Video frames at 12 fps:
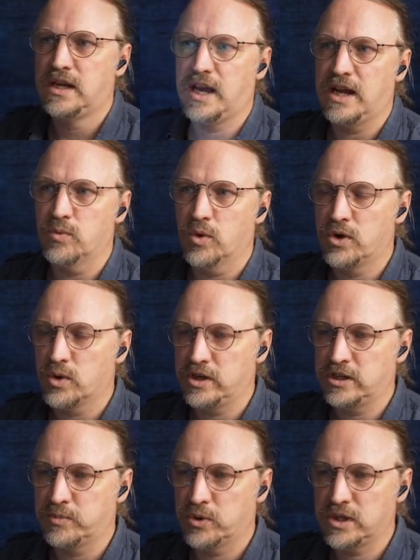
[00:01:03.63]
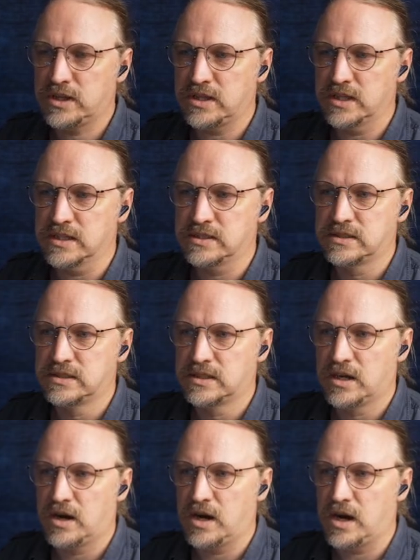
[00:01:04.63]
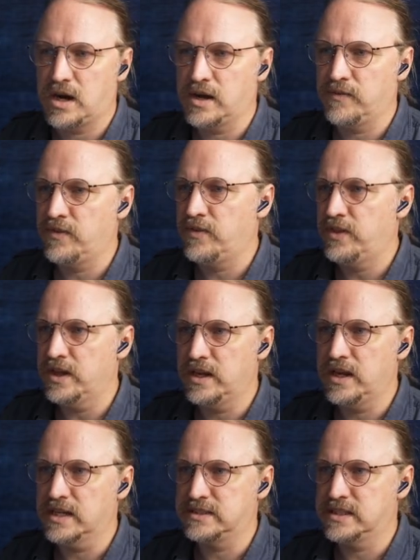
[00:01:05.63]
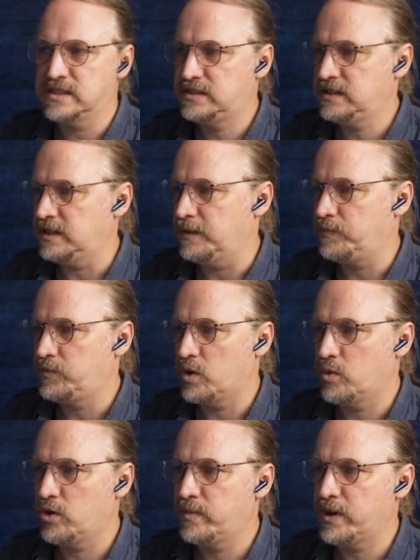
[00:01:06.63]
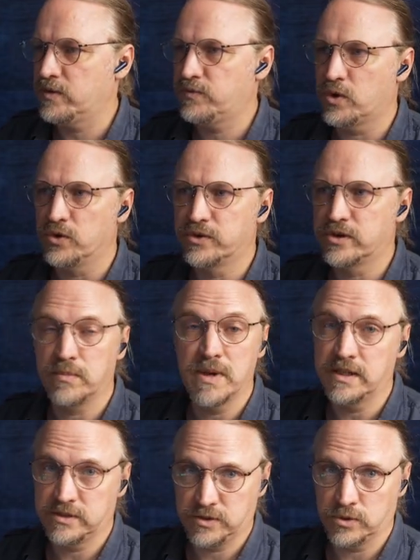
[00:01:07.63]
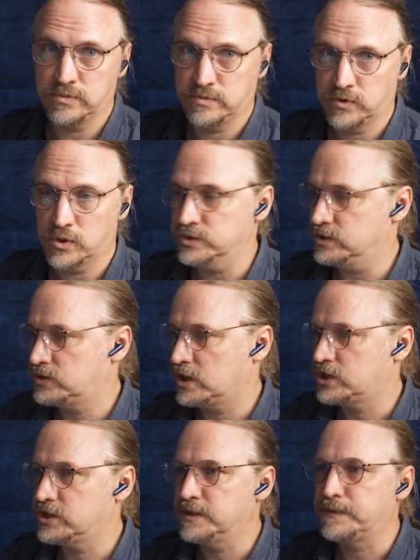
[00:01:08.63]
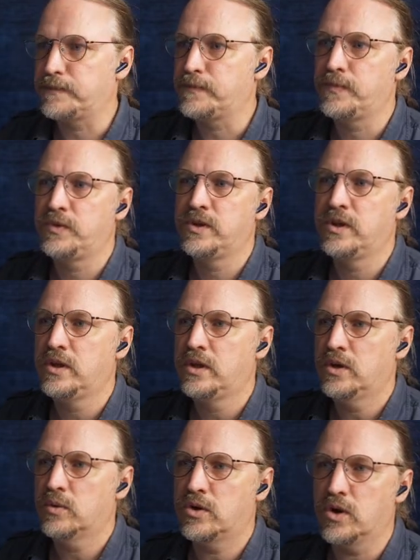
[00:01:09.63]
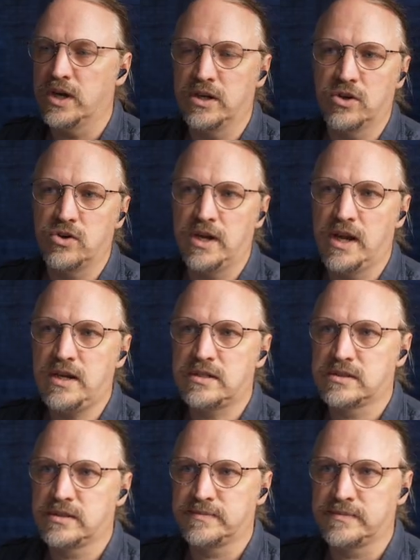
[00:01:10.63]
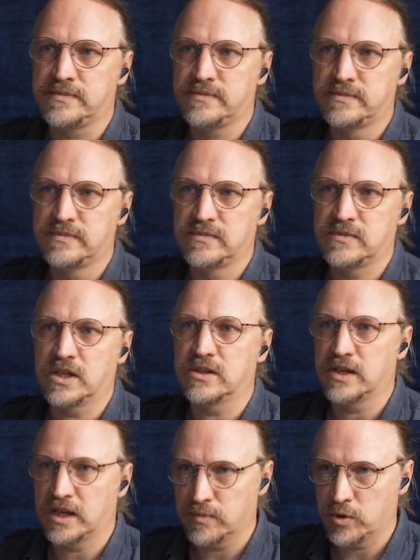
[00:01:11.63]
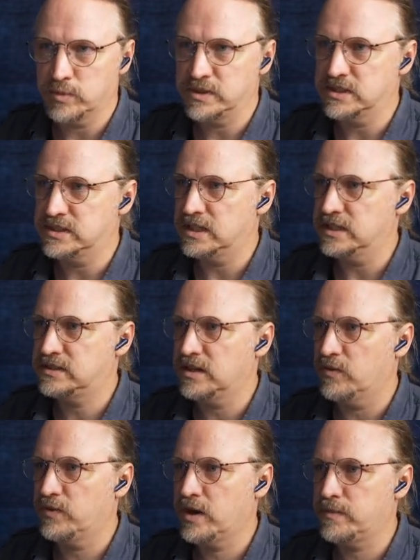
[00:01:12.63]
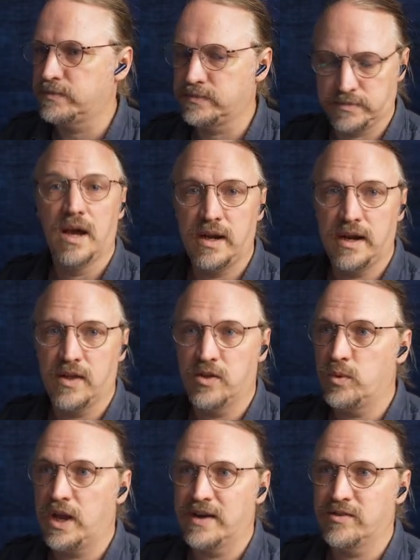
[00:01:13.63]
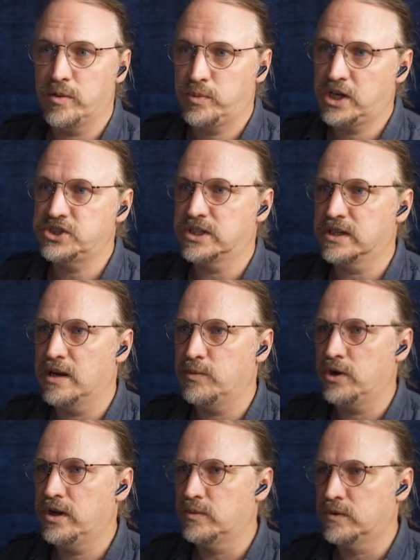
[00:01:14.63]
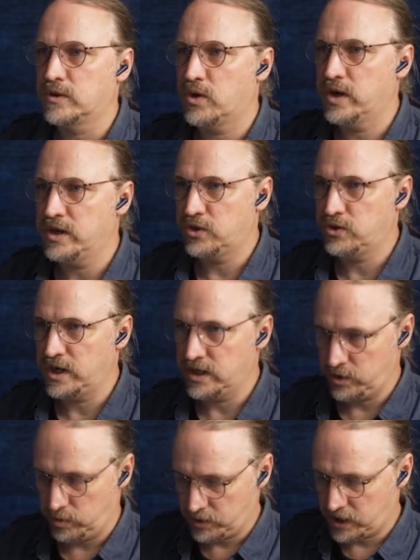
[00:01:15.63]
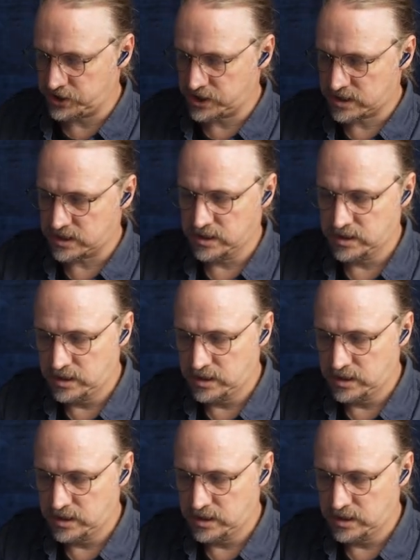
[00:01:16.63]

And we're going to put this on the SSD. Don't worry about a folder. It'll make its own folder structure. Go ahead and create. That'll take a moment to set itself up. And now that we have our project library, we'll go ahead and create a new project.